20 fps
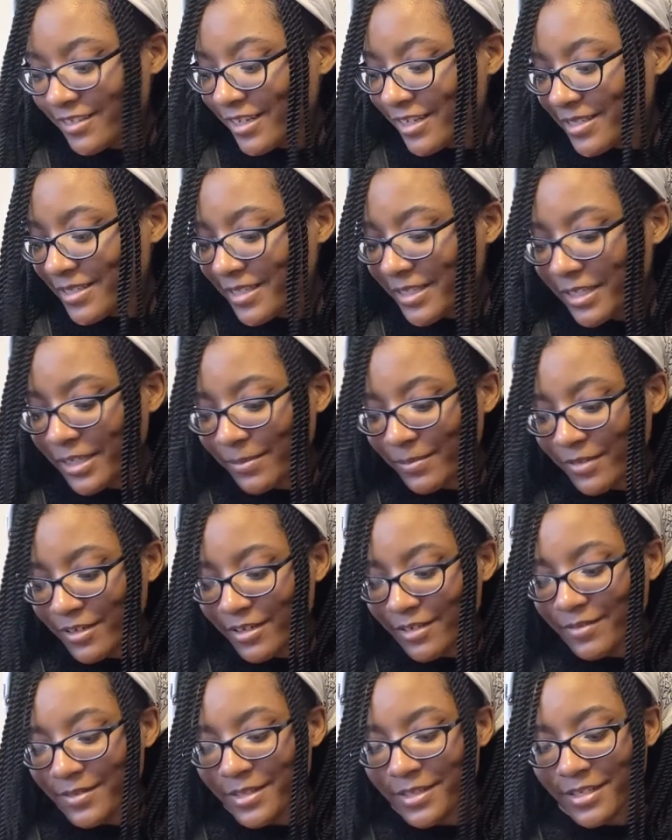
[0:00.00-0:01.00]
That's the
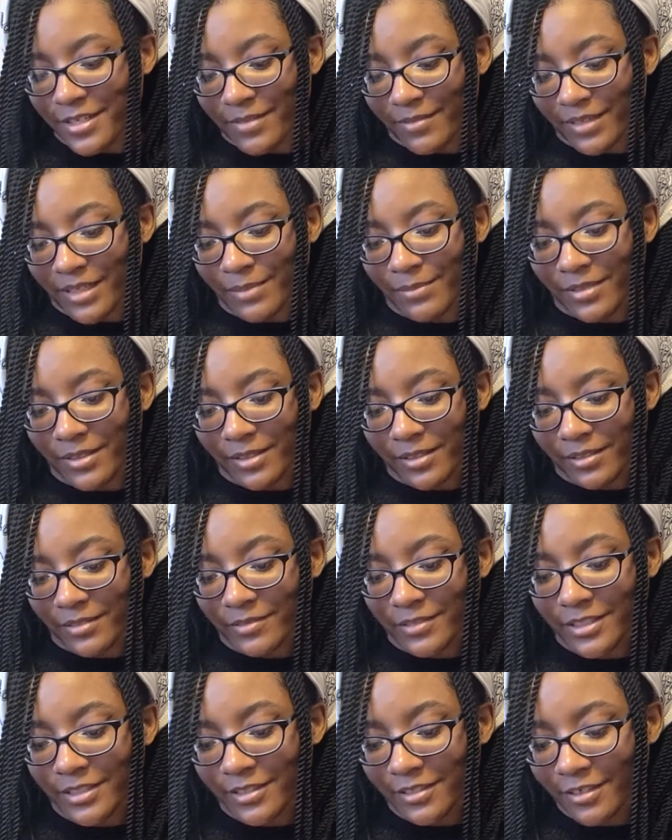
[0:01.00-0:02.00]
earmuffs. I'm going to put the
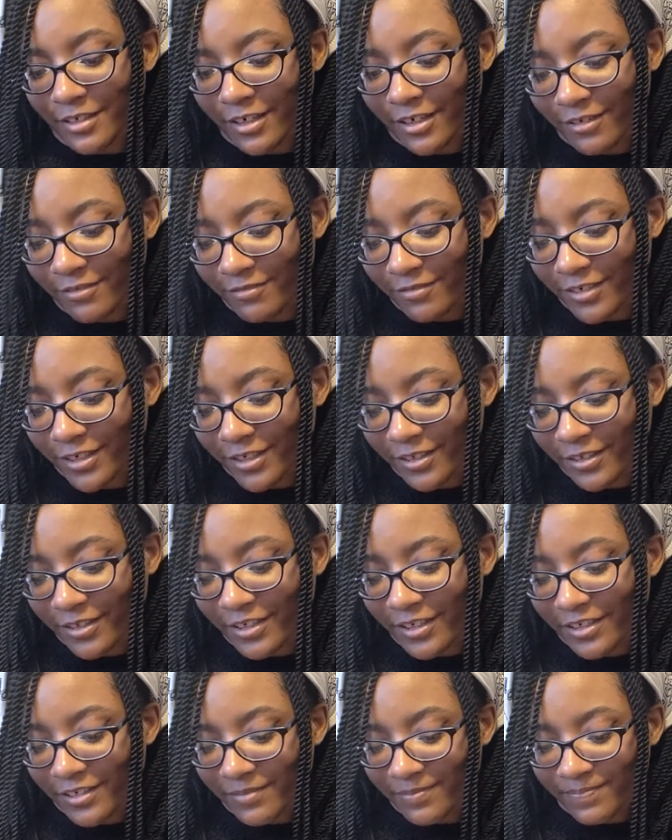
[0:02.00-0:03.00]
little scarf on
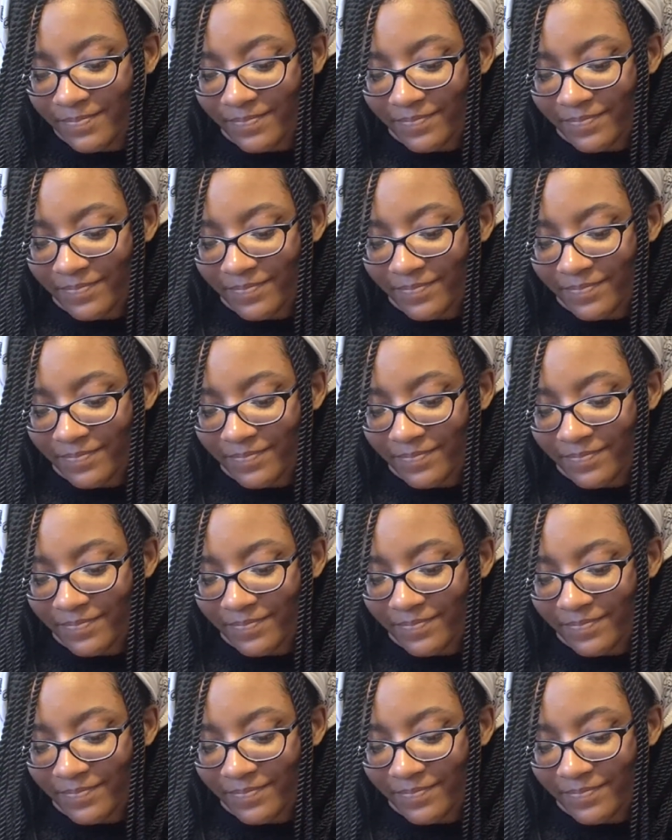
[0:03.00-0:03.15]
her.